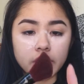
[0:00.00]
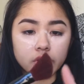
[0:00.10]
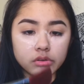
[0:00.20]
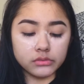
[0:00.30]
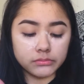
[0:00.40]

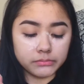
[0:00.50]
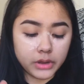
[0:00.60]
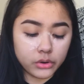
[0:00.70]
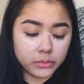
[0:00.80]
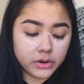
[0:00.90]
angled
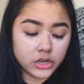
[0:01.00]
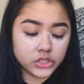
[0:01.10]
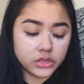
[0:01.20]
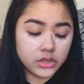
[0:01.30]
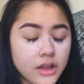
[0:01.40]
powder brush,
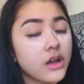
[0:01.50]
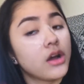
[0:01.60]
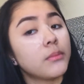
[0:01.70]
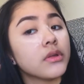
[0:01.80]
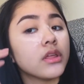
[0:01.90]

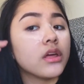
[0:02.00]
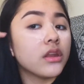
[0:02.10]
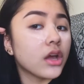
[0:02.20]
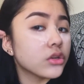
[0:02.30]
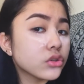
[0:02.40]
and
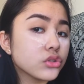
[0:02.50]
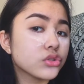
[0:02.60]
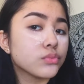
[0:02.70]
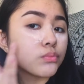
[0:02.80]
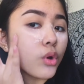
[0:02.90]
then I
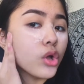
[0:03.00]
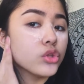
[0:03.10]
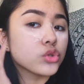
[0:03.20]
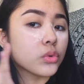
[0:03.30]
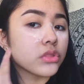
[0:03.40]
just
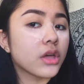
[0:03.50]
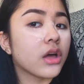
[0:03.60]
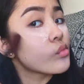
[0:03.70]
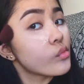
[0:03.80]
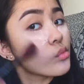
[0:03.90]
bronze with that.